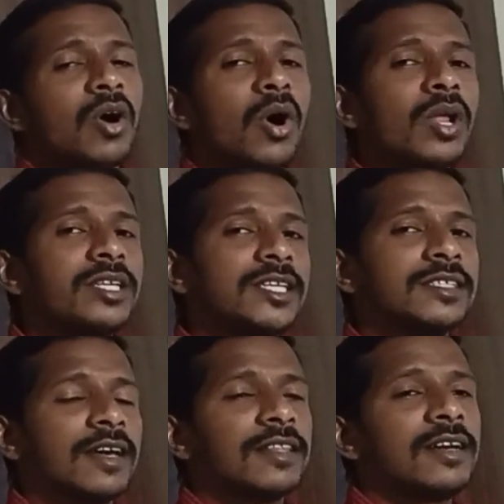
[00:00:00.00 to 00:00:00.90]
All
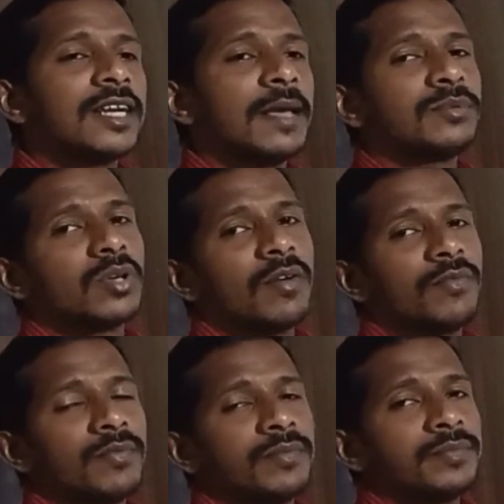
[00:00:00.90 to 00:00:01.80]
these are the types
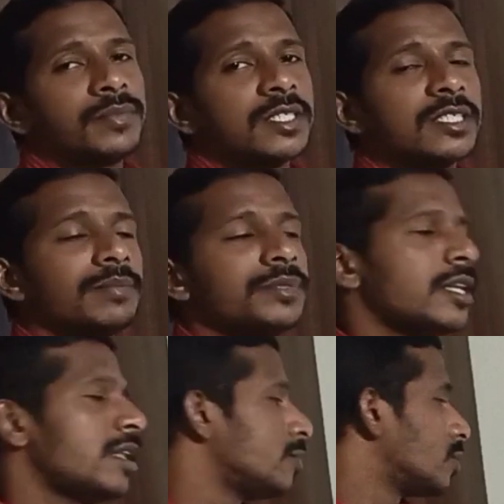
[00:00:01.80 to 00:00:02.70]
of
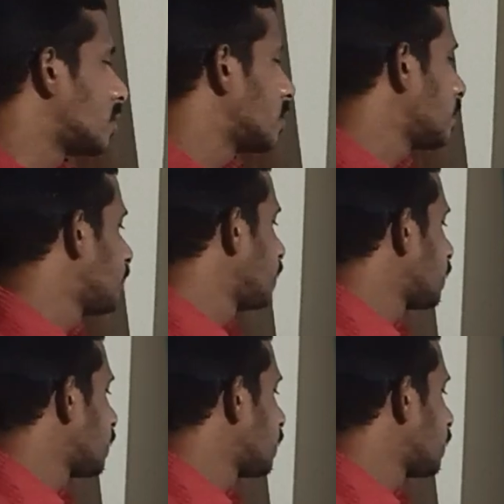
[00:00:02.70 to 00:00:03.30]
subsidiary books.